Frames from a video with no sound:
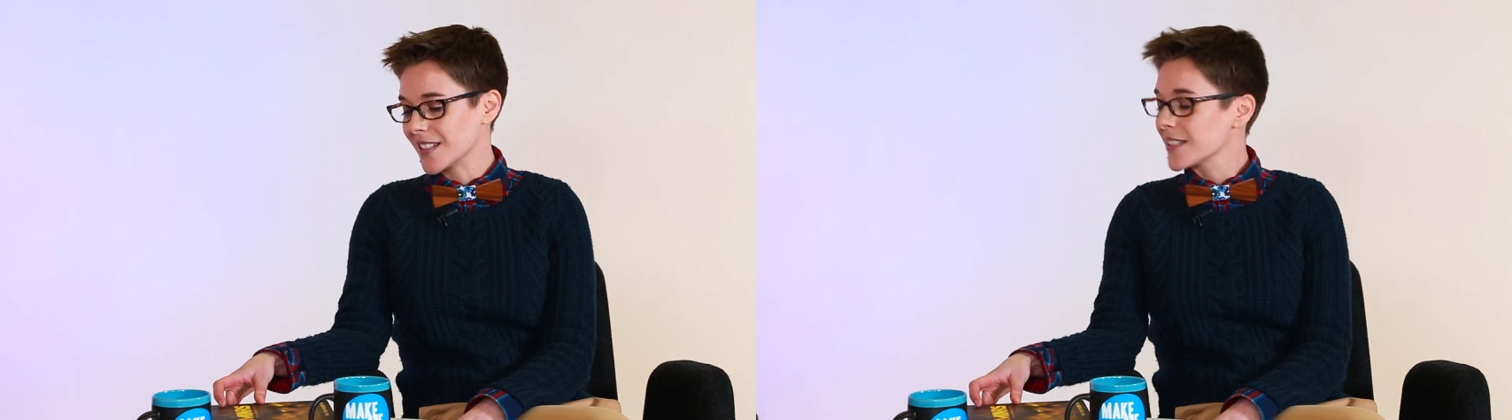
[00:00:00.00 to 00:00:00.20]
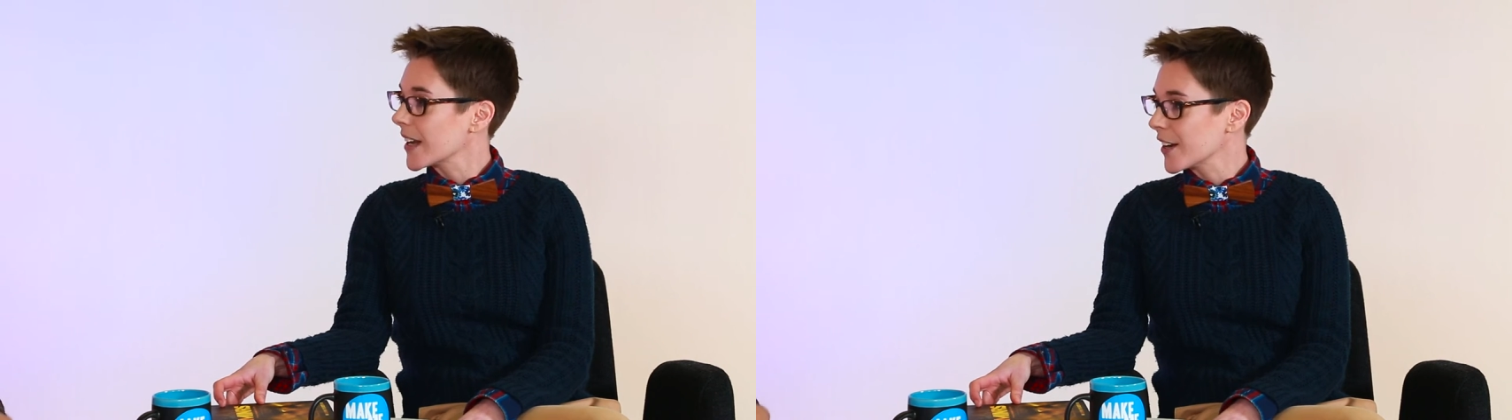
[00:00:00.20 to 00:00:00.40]

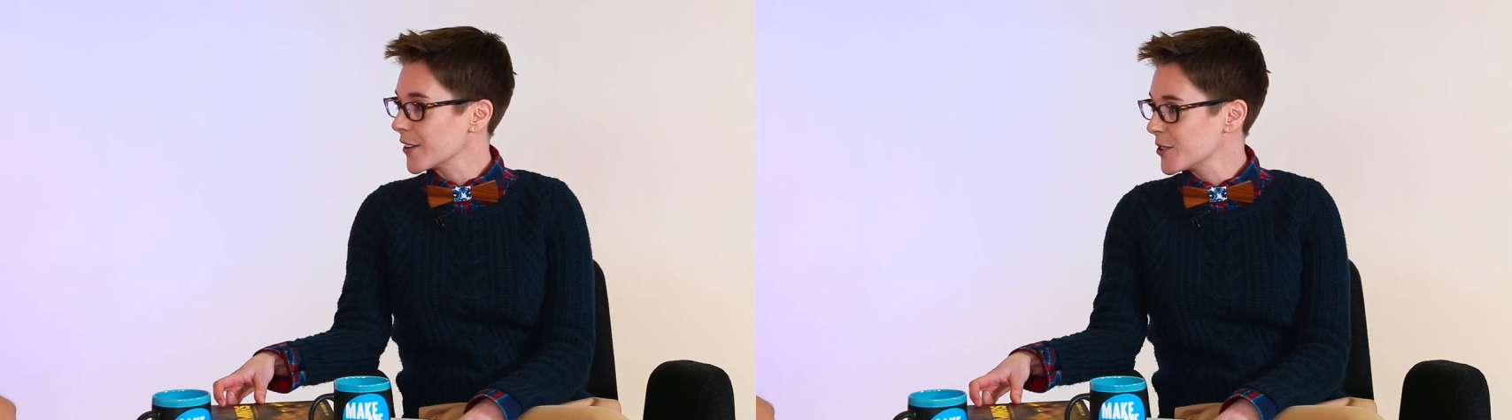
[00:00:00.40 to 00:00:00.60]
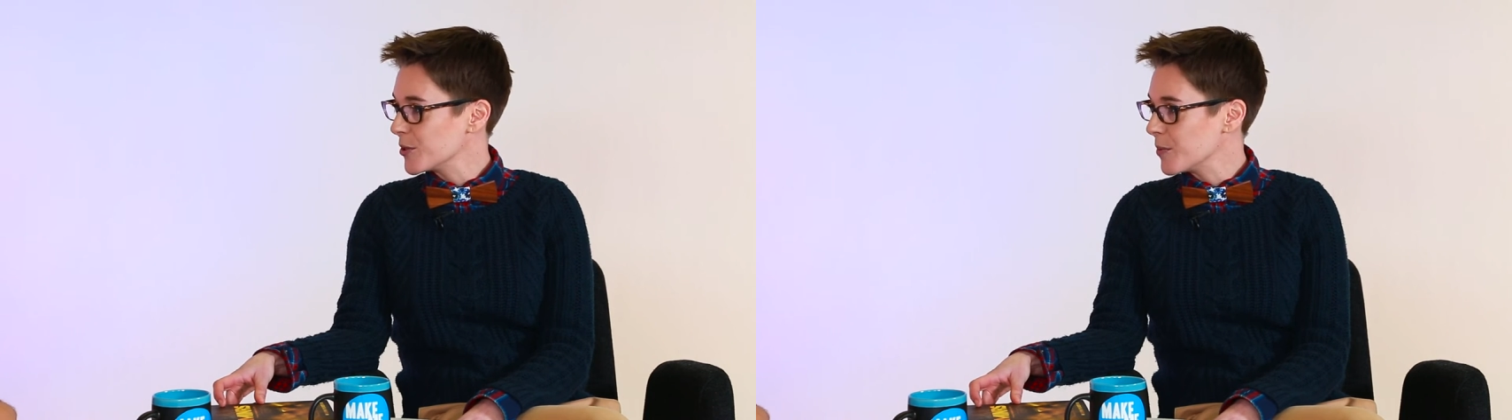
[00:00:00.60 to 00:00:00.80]

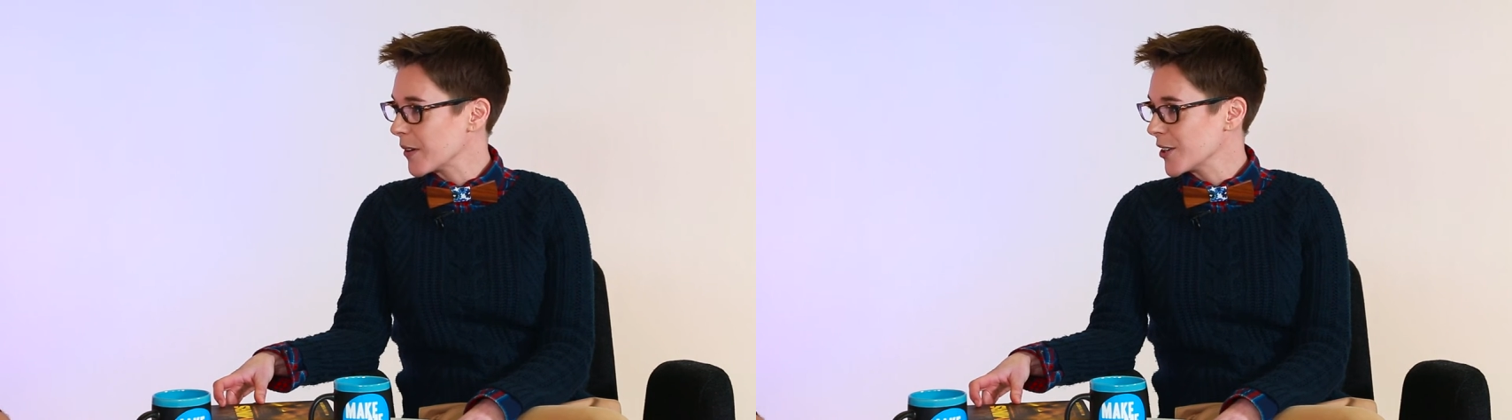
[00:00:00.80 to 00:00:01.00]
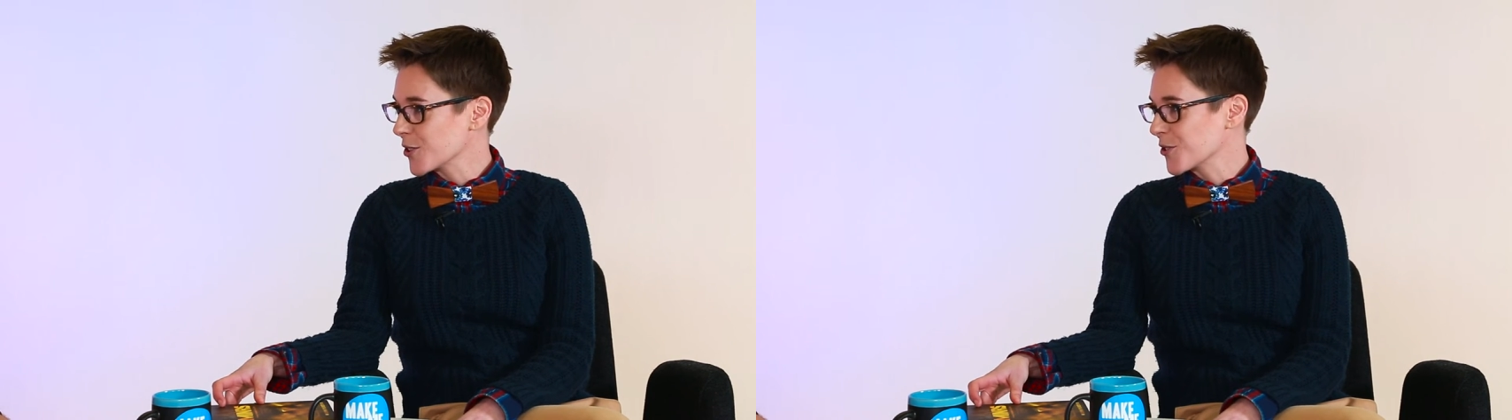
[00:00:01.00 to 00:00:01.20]
desire to
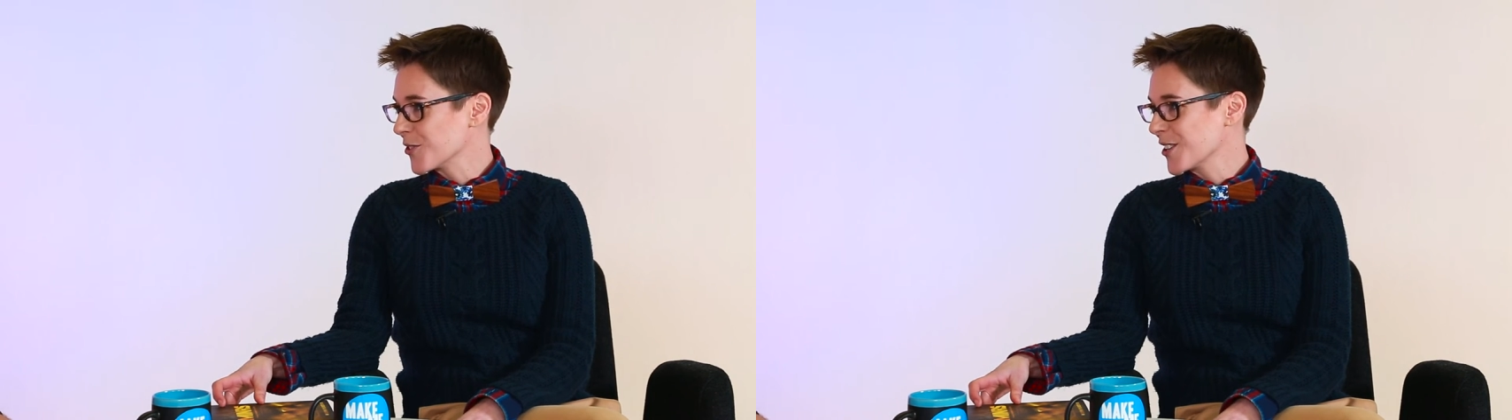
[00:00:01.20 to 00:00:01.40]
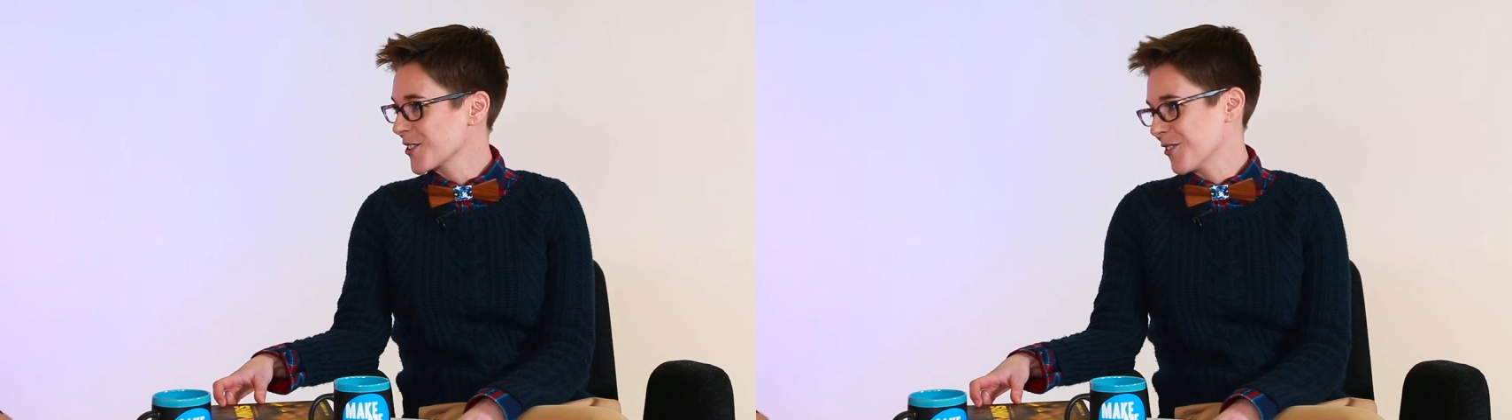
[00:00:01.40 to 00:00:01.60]
bury
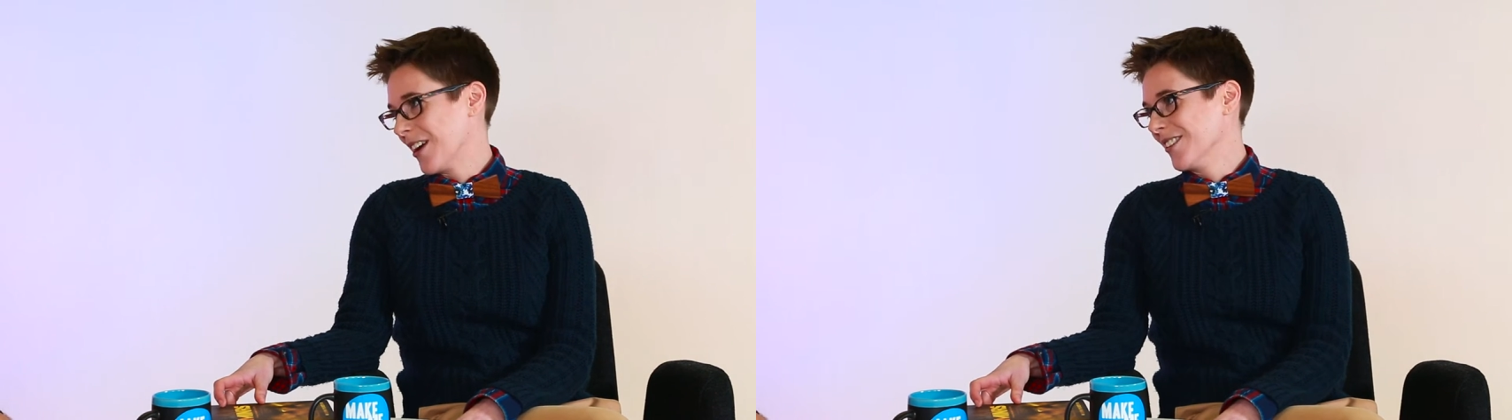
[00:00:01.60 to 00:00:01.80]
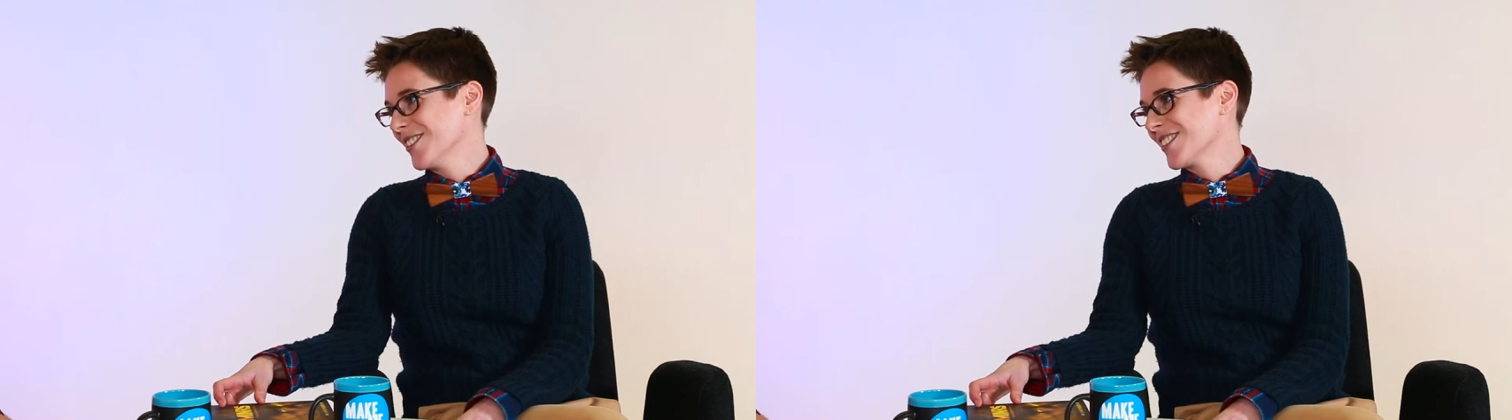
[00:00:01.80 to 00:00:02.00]
children underground.